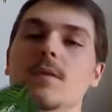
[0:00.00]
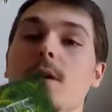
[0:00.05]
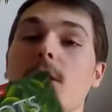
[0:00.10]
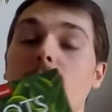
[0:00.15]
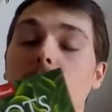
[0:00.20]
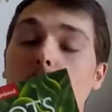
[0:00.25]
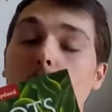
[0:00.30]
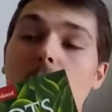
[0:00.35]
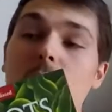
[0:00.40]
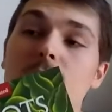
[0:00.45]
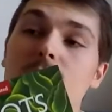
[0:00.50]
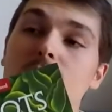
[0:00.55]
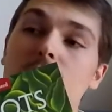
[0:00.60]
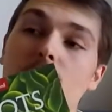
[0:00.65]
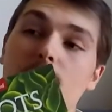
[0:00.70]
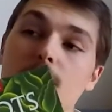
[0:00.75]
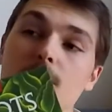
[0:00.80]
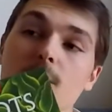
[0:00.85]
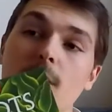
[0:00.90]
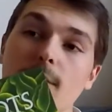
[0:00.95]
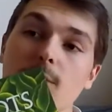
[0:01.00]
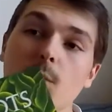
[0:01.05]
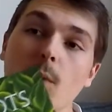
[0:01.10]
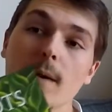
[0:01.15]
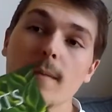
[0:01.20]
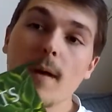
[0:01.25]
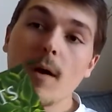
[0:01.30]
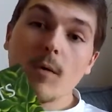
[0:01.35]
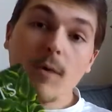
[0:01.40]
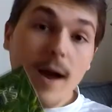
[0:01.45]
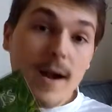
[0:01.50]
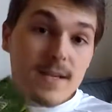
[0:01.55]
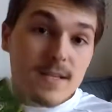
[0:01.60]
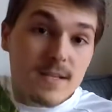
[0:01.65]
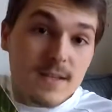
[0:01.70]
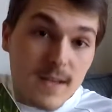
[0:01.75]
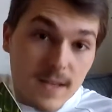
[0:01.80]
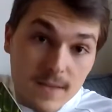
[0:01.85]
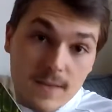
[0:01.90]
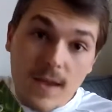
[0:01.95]
Of course, you know you do have to worry about
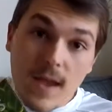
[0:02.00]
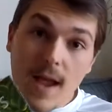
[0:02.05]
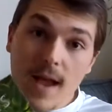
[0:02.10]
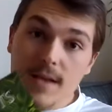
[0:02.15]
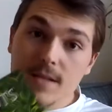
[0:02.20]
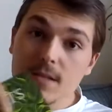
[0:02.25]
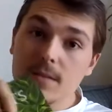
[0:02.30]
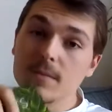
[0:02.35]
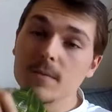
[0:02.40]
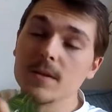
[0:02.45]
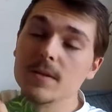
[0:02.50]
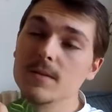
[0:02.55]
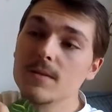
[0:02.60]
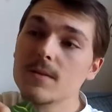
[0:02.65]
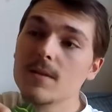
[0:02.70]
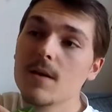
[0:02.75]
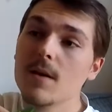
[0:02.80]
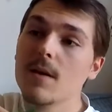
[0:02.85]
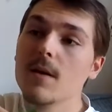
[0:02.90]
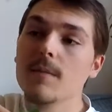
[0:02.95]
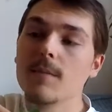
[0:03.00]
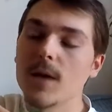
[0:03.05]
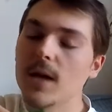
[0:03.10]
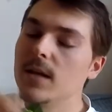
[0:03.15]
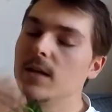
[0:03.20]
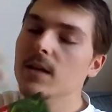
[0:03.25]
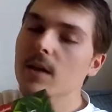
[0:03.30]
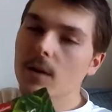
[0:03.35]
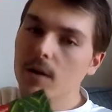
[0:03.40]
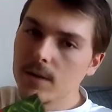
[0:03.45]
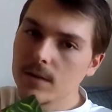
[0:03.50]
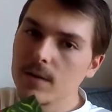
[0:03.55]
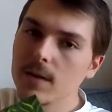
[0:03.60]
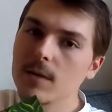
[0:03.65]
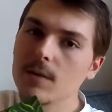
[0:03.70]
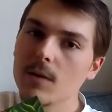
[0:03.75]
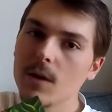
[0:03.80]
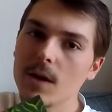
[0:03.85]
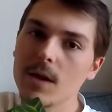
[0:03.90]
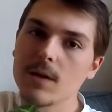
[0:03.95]
ricin in the castor beans, and you know it
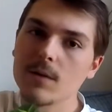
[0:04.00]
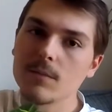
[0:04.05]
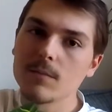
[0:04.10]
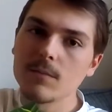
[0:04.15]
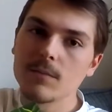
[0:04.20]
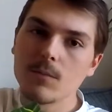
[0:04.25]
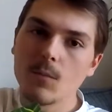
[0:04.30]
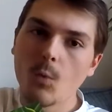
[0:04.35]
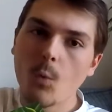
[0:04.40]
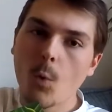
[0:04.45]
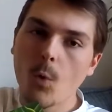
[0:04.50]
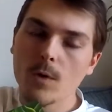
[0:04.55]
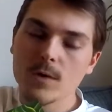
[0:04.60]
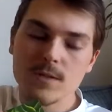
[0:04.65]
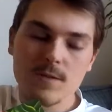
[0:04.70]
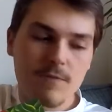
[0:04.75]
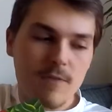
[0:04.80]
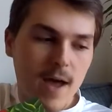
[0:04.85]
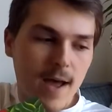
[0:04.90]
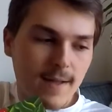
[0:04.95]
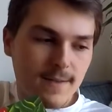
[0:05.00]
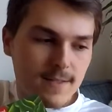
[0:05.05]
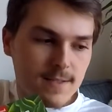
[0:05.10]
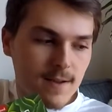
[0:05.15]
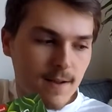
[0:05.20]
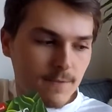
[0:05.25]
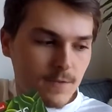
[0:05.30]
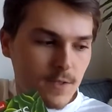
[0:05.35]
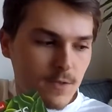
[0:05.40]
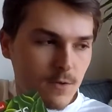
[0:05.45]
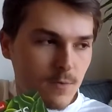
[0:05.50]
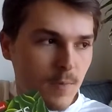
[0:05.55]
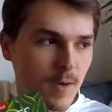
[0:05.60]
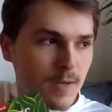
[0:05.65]
it, it warns of that and stuff too.